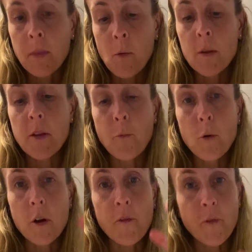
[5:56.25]
When the
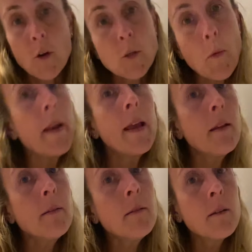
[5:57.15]
water first went
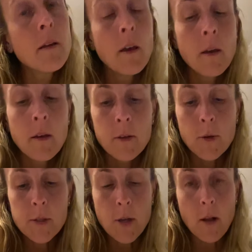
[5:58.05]
in,
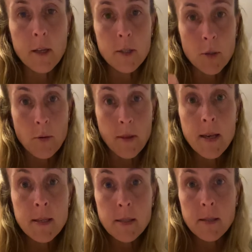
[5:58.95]
you saw it do
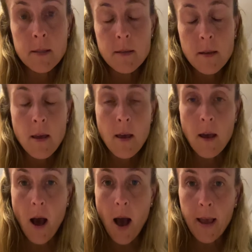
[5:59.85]
this.
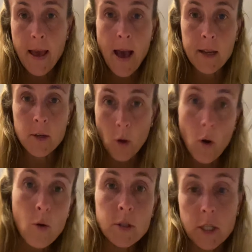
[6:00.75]
I added
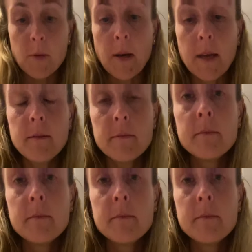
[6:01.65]
cold to it.